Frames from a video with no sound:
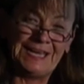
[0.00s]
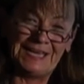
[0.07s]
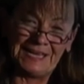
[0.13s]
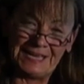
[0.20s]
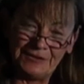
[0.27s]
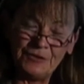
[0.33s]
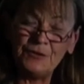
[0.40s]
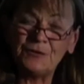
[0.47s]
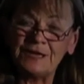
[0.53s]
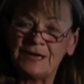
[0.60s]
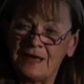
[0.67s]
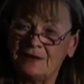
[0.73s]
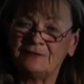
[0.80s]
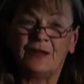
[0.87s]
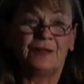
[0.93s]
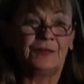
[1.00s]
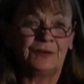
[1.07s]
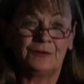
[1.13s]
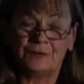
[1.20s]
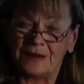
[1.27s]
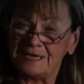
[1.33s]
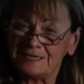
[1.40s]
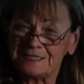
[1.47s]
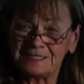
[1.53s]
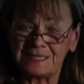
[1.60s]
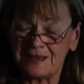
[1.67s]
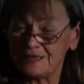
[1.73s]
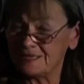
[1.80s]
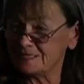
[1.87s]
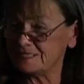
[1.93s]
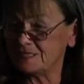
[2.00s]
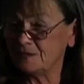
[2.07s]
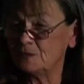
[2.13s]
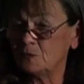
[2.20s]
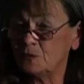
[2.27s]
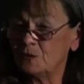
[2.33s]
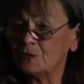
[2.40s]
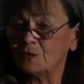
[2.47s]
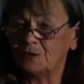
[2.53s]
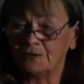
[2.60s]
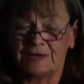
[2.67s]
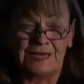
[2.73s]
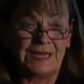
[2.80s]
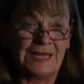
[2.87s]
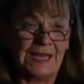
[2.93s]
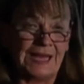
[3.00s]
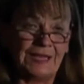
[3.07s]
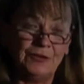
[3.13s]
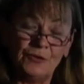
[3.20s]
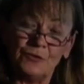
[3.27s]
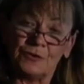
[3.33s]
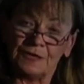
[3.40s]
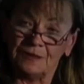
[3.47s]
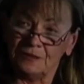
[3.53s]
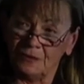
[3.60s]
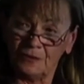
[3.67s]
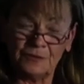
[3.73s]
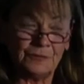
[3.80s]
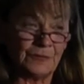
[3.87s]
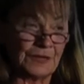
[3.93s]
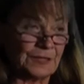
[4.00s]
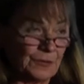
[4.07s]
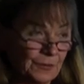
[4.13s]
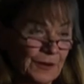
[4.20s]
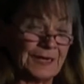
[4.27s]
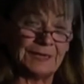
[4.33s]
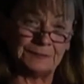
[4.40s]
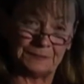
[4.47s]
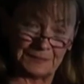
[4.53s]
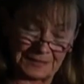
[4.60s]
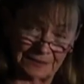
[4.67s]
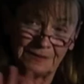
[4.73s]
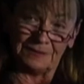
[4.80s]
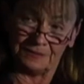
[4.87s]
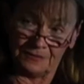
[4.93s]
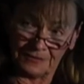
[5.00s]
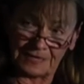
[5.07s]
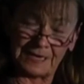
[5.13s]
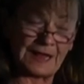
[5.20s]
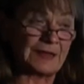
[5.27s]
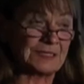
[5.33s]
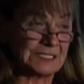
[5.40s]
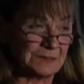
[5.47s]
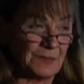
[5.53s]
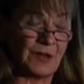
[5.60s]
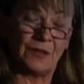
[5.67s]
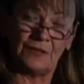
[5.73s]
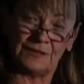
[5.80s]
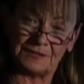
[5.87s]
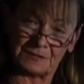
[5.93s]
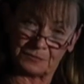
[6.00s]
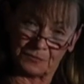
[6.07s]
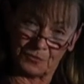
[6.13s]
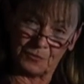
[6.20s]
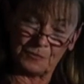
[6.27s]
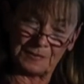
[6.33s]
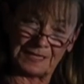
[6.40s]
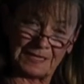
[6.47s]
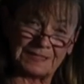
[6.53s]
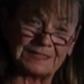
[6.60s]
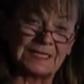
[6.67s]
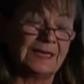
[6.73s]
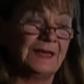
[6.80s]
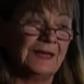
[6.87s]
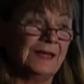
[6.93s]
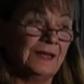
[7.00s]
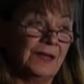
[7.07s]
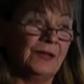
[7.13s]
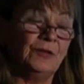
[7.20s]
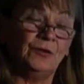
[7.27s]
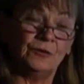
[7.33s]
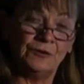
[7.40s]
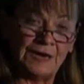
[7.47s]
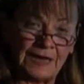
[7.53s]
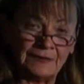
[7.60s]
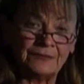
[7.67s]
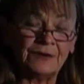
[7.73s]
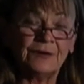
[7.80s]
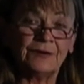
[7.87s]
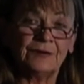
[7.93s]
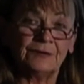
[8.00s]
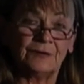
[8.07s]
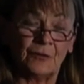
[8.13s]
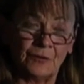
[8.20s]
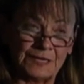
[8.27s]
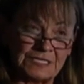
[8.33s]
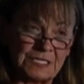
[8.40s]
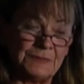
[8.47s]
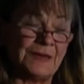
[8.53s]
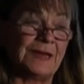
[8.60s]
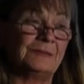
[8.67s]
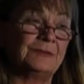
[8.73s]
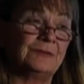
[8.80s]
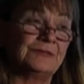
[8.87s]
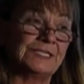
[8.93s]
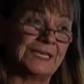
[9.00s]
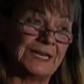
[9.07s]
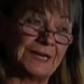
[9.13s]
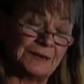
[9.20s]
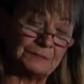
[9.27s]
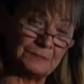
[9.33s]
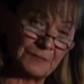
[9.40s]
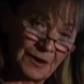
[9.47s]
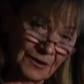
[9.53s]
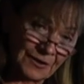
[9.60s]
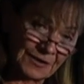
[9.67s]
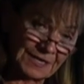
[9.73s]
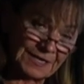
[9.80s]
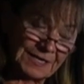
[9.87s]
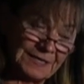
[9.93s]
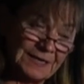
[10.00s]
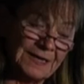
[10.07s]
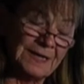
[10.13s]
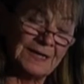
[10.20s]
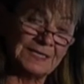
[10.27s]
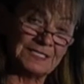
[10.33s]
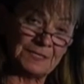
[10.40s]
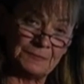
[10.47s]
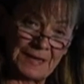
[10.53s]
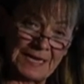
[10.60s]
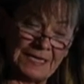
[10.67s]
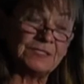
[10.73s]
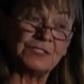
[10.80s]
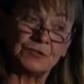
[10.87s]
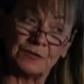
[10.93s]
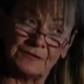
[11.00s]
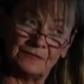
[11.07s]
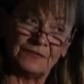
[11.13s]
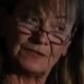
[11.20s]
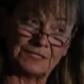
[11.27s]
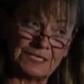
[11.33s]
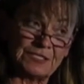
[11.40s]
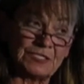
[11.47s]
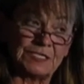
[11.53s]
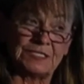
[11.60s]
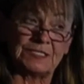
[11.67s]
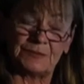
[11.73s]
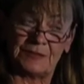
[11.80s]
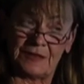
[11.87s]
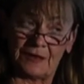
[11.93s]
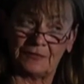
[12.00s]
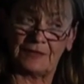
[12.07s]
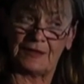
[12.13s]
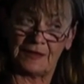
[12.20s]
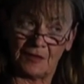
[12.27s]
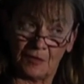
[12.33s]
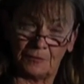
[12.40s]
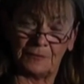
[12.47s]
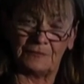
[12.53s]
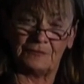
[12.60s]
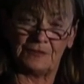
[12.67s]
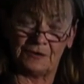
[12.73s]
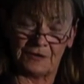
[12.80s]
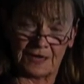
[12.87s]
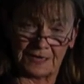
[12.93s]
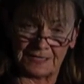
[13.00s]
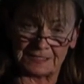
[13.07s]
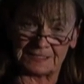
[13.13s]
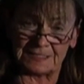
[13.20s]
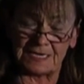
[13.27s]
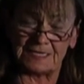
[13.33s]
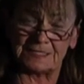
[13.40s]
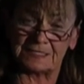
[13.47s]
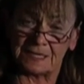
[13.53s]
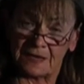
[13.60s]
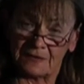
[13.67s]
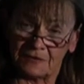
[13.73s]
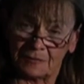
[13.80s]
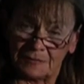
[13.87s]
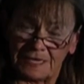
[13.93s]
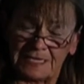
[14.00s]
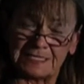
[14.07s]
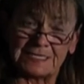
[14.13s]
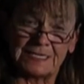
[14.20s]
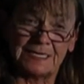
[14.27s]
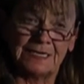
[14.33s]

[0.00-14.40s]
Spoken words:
And you can have all the greatest science in the world, and you can learn what you want, but look at how small this room is. You're never going to be able to get it marketed to mainstream physicians without the help of the United States government.